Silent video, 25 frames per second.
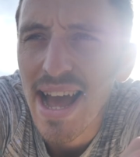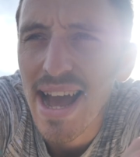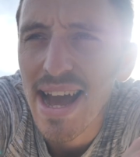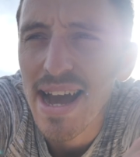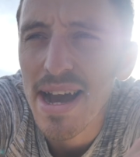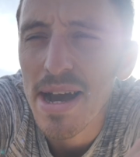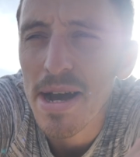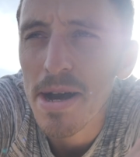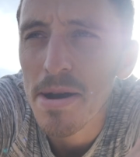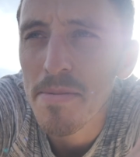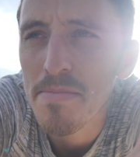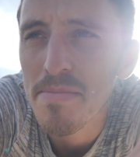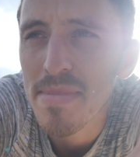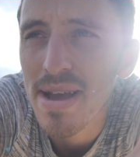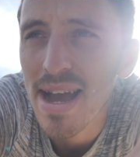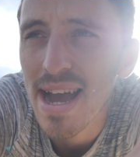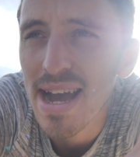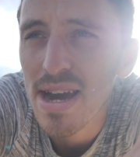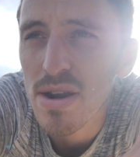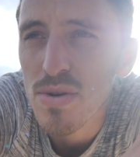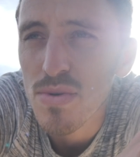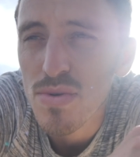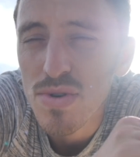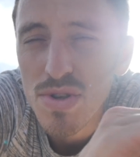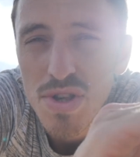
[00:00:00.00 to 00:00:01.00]
And
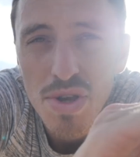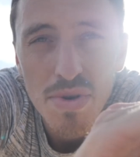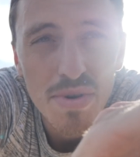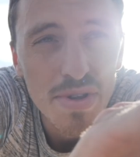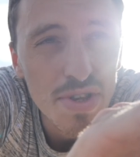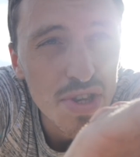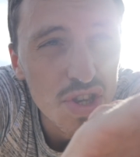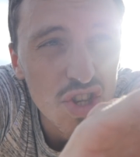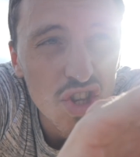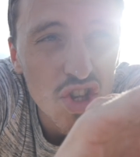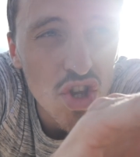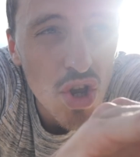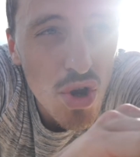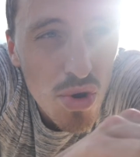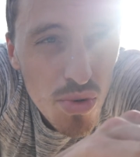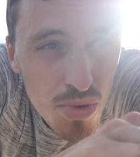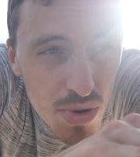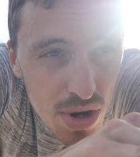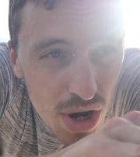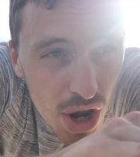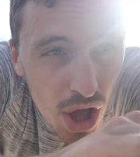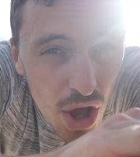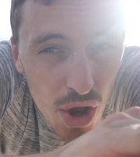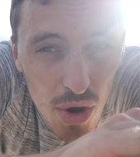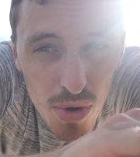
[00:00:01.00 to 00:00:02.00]
also it's so
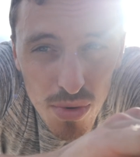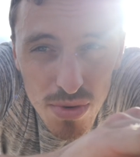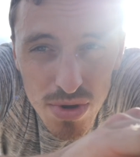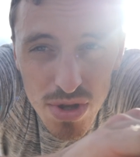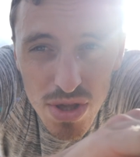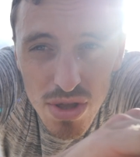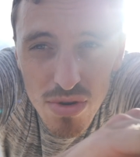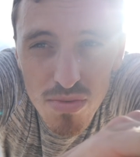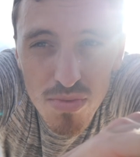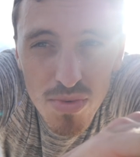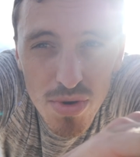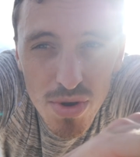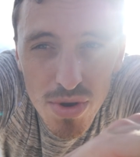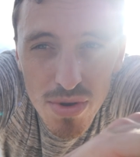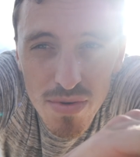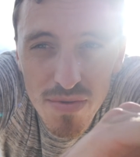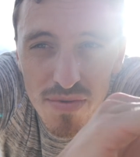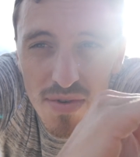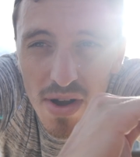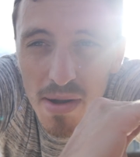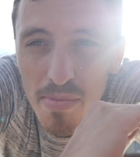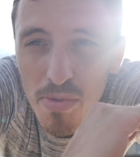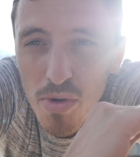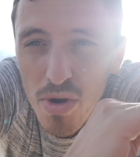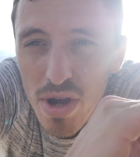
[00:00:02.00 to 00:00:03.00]
low to the roof,
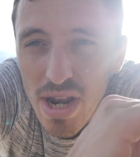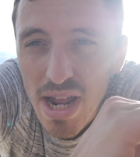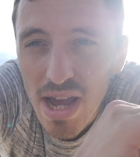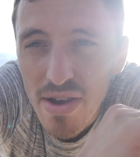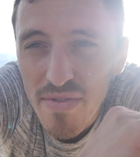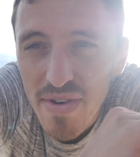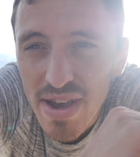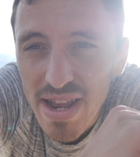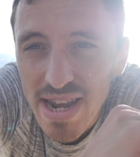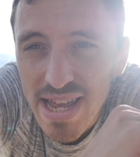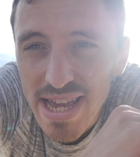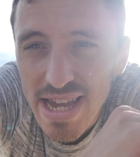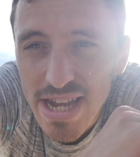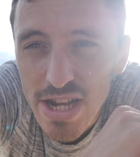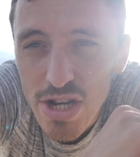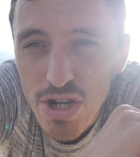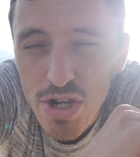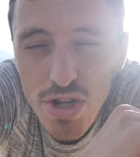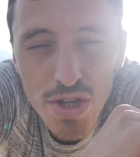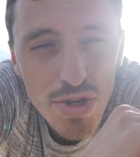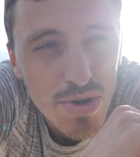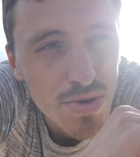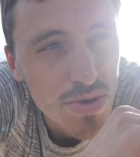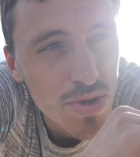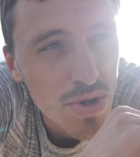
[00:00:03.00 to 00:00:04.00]
I'm not going to have any
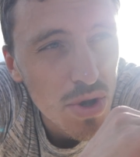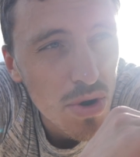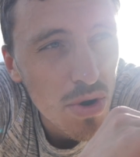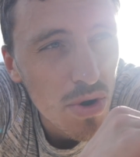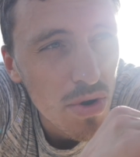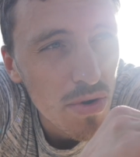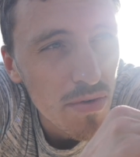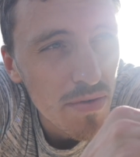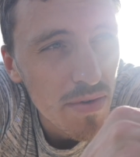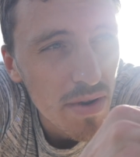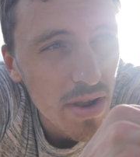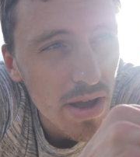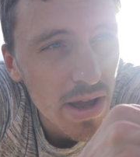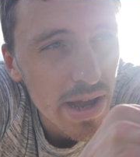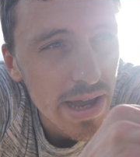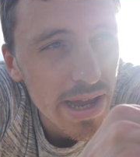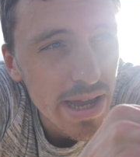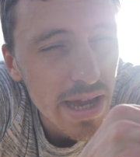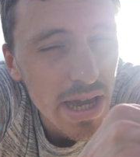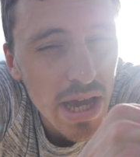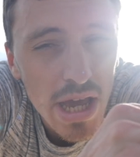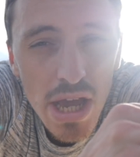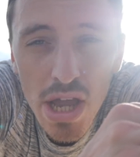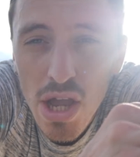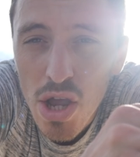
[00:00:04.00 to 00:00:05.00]
issues of
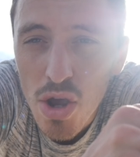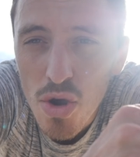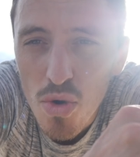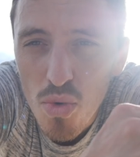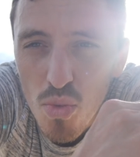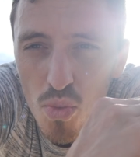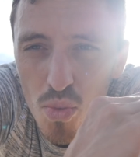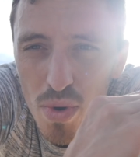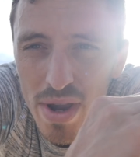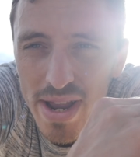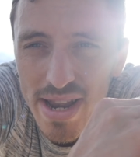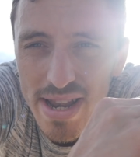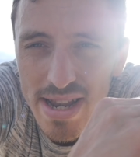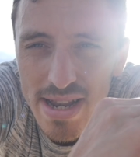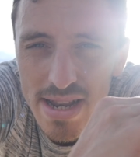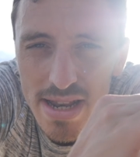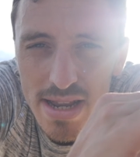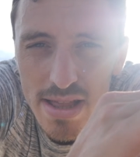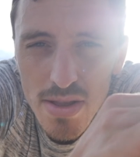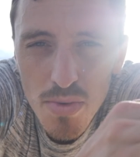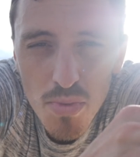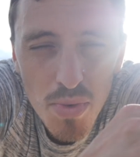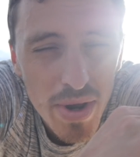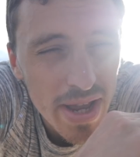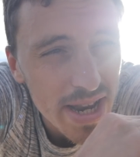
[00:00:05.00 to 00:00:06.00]
like
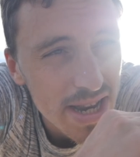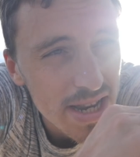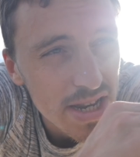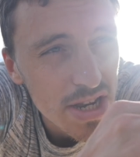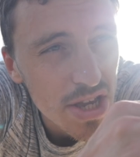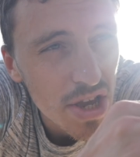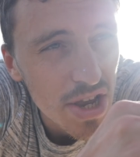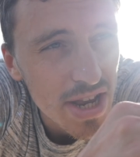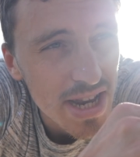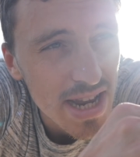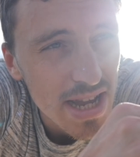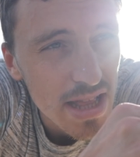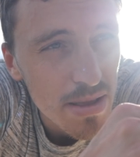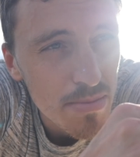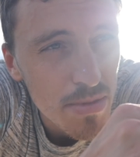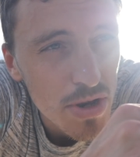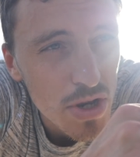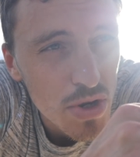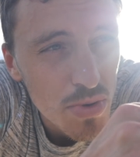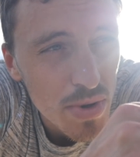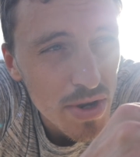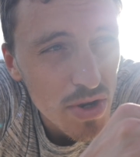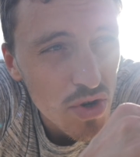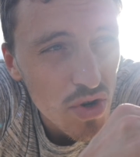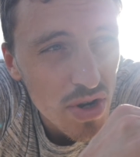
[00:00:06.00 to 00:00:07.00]
the wind going down the
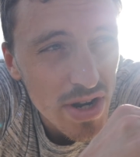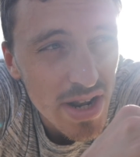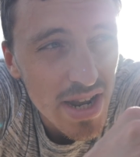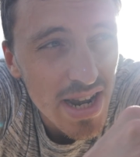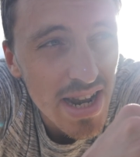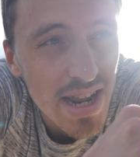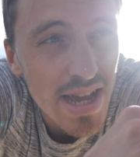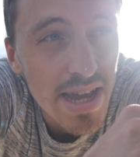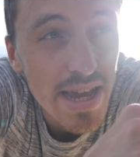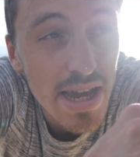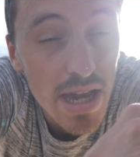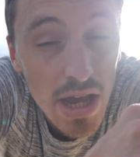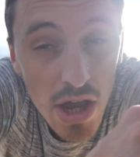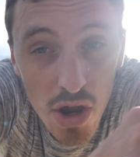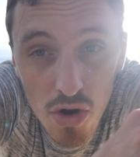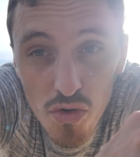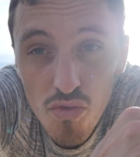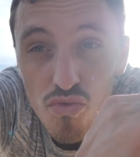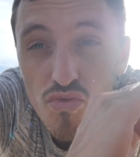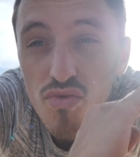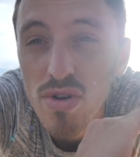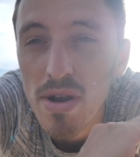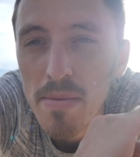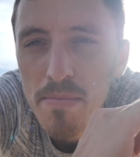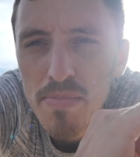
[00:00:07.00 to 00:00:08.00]
motorway trying to like
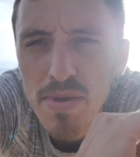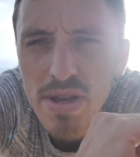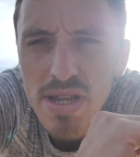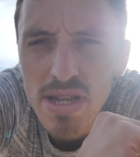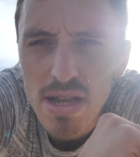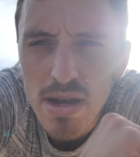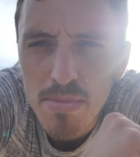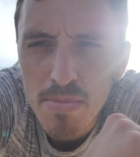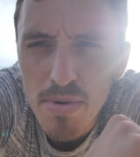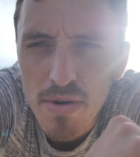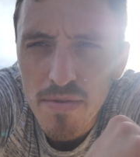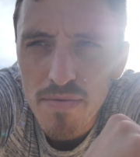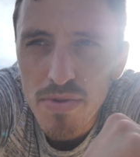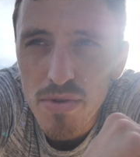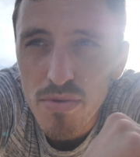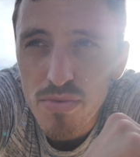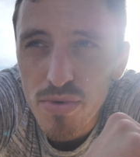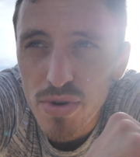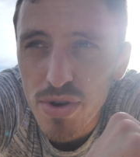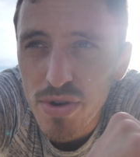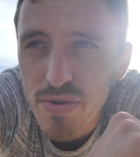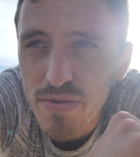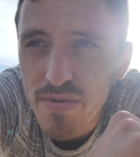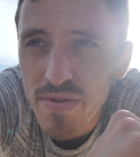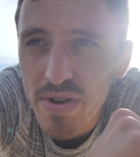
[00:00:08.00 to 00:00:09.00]
rip this up off the
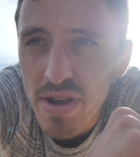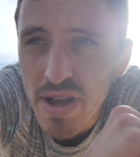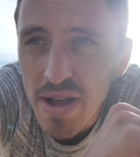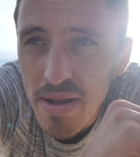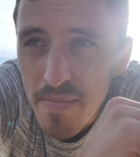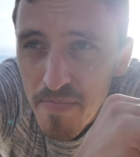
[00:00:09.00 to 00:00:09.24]
roof.